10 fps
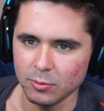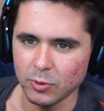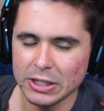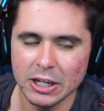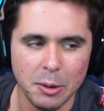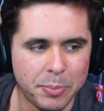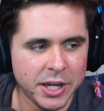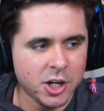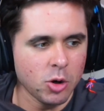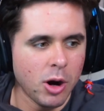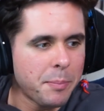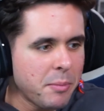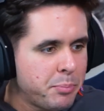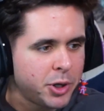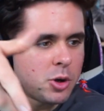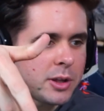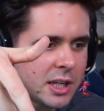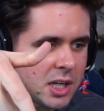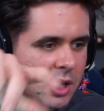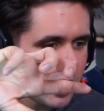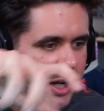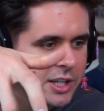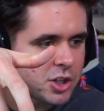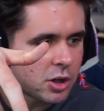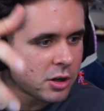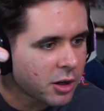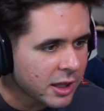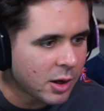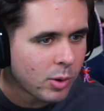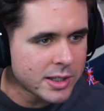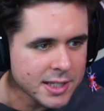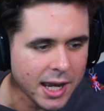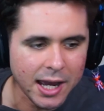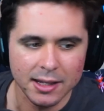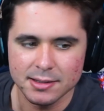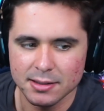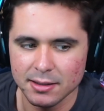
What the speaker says: Were they going to pick her up and put her in the key lock and turn her? Like, what is that?